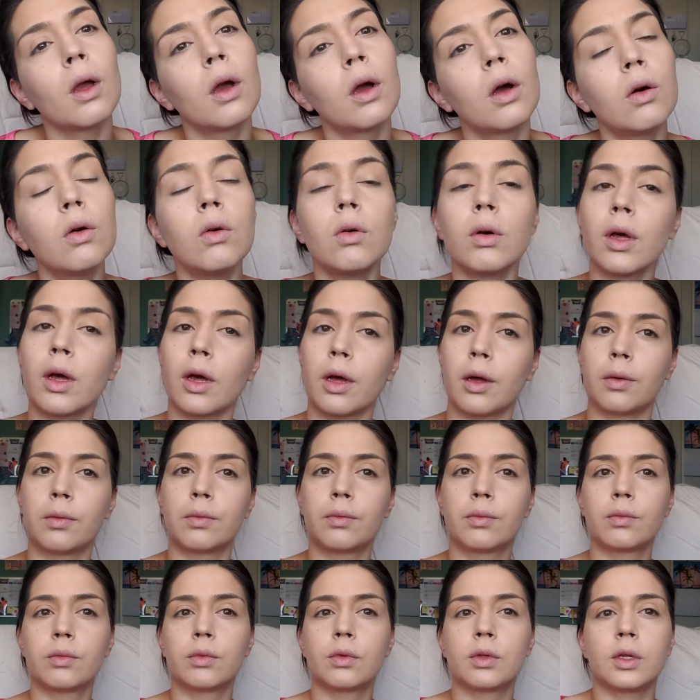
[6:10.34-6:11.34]
okay,
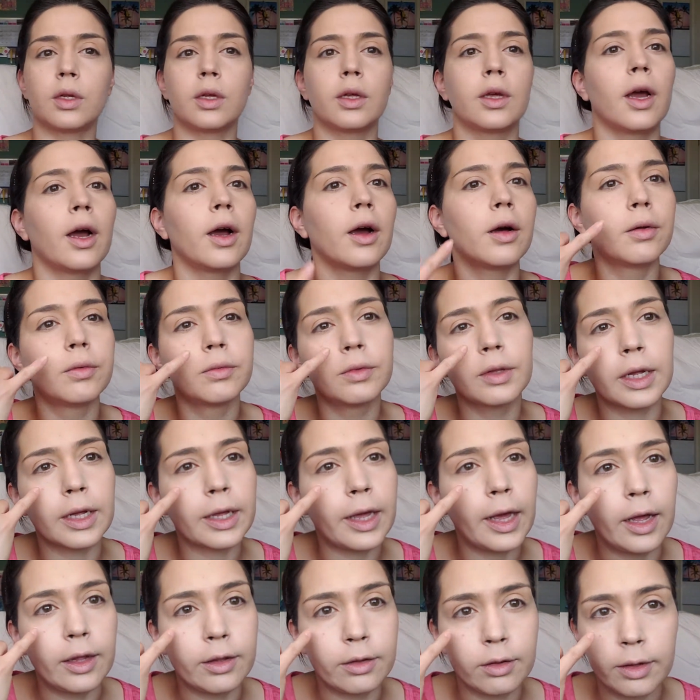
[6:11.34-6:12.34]
so yeah, that
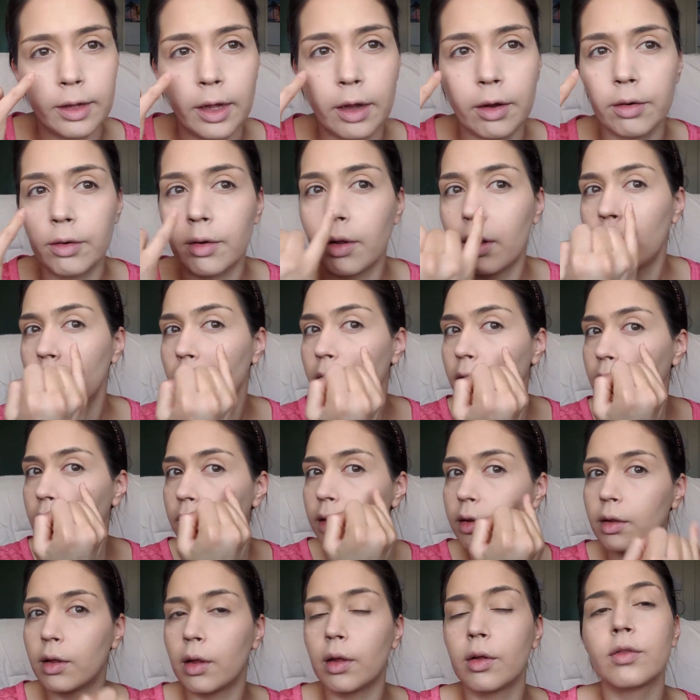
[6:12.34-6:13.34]
canceled out
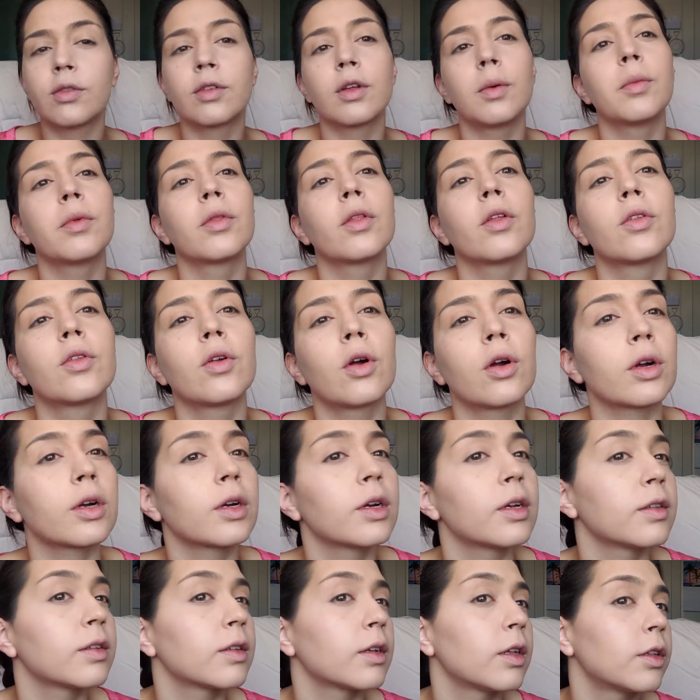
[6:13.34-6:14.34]
some of the
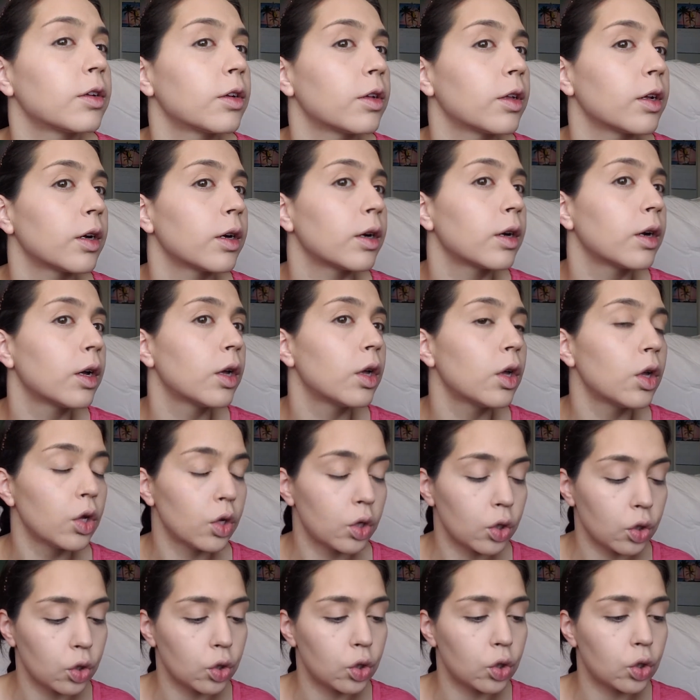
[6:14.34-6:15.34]
darkness under there.
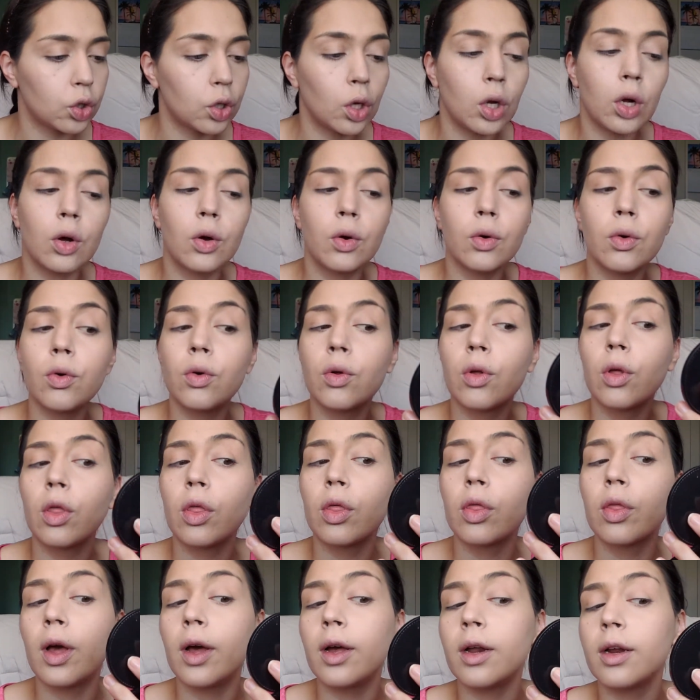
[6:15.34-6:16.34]
So
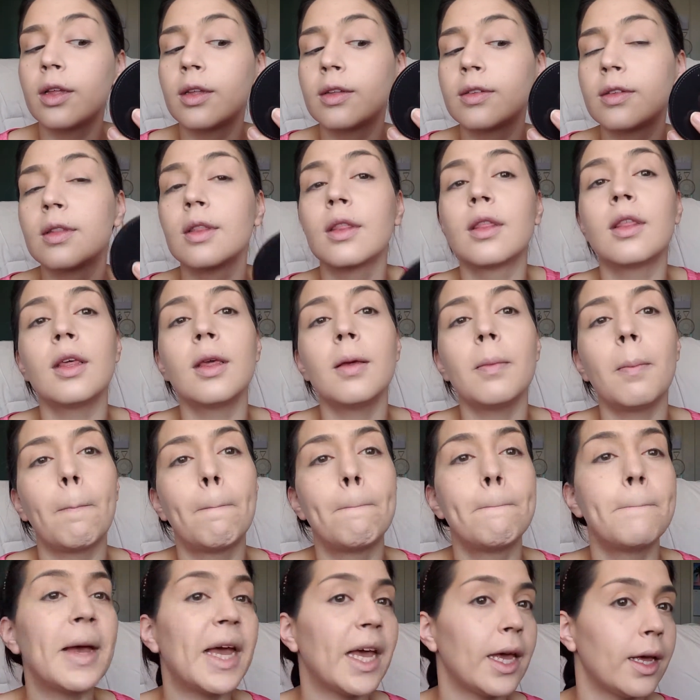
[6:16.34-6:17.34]
that is the
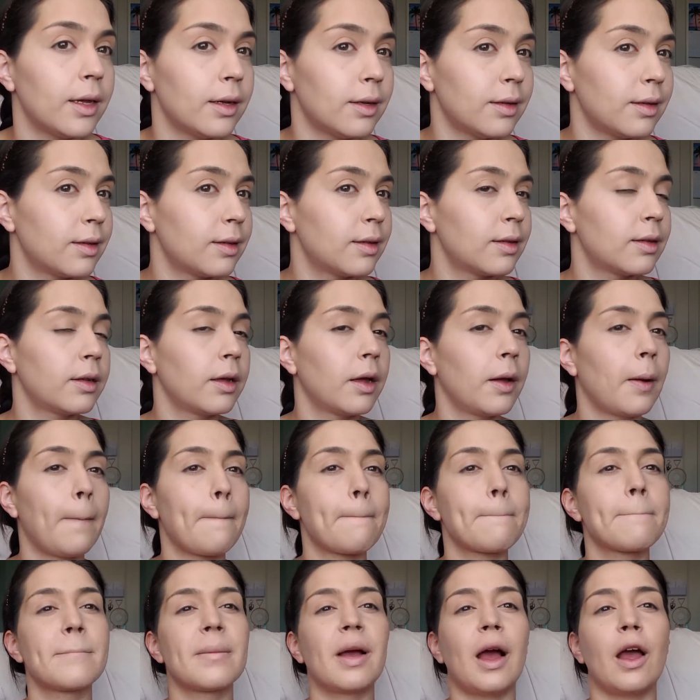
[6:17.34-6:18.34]
base.
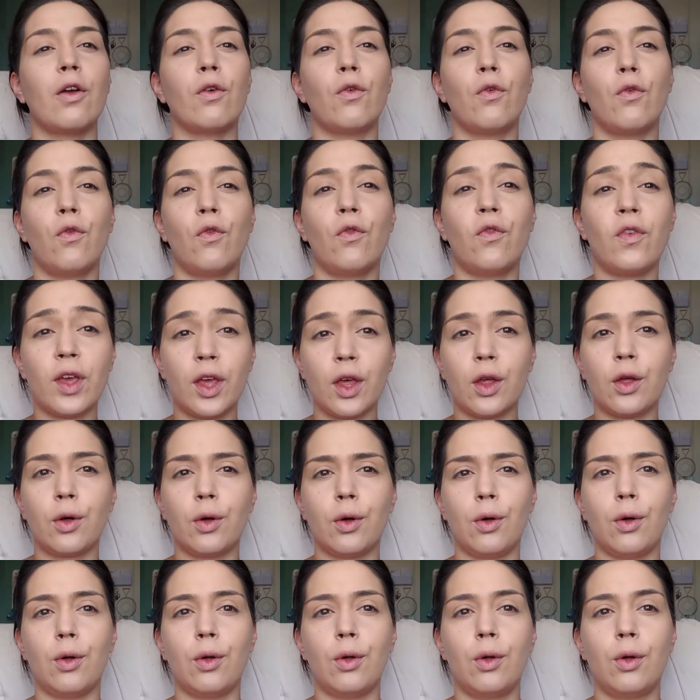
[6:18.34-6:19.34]
I
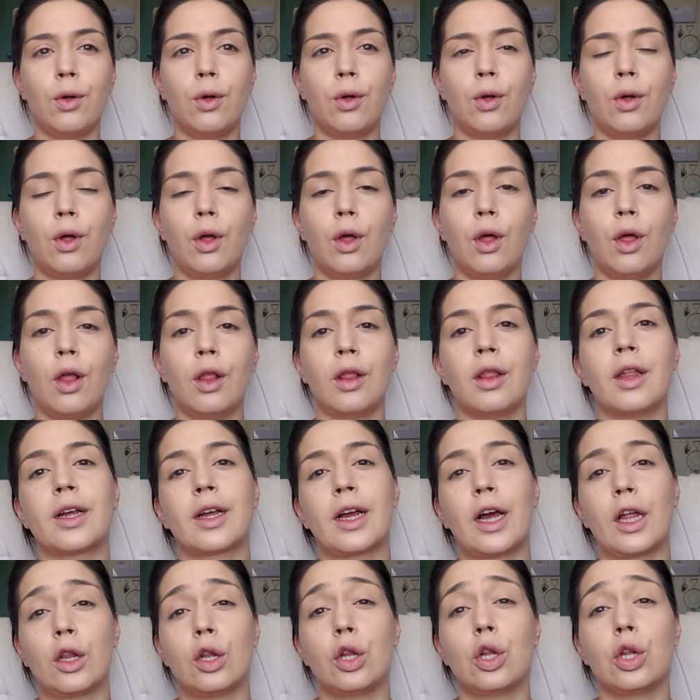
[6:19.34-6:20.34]
feel like
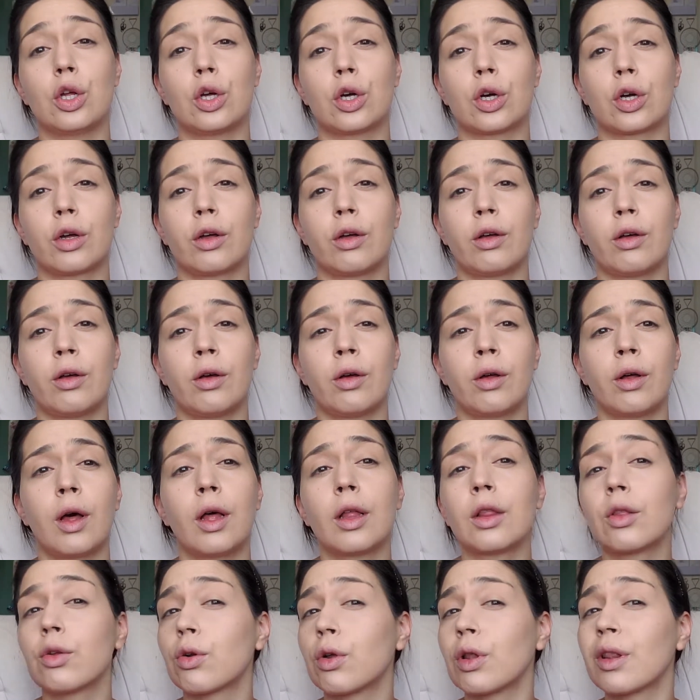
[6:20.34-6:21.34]
I look a
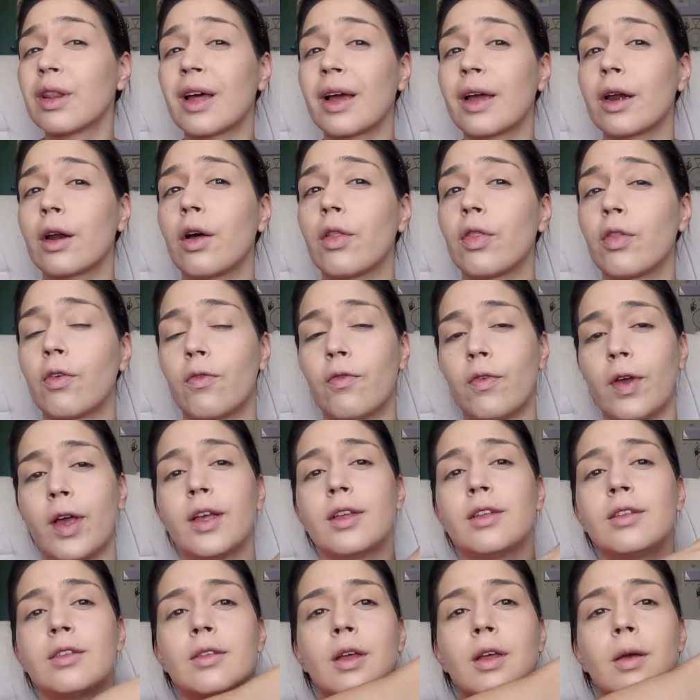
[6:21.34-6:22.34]
little light on the
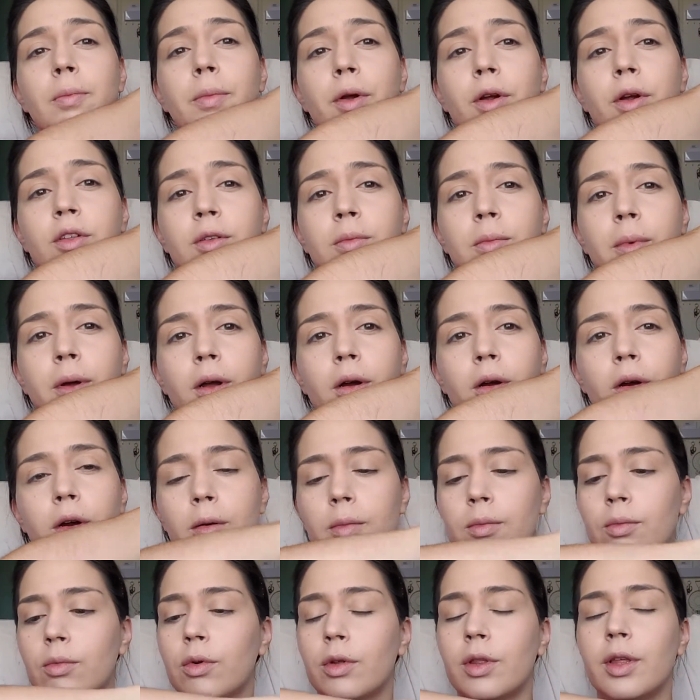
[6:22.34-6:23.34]
face compared to my
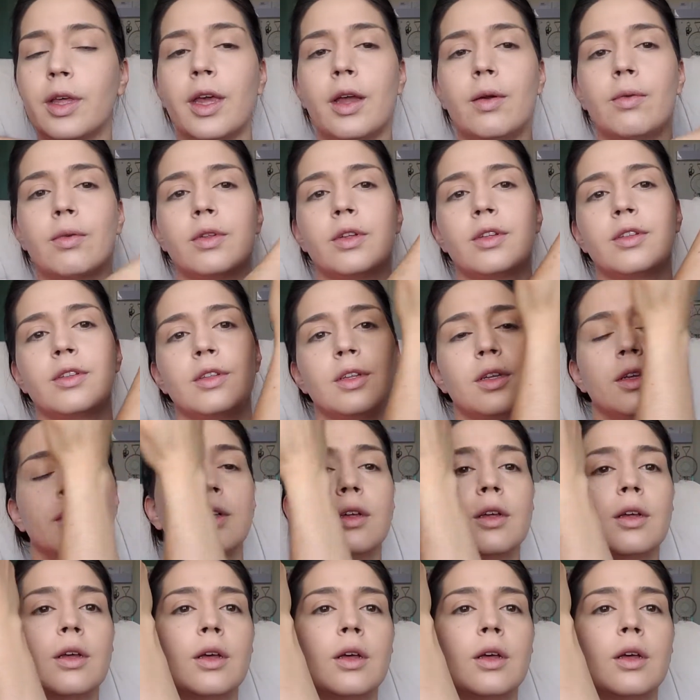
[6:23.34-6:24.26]
arm. Well, you can't really see.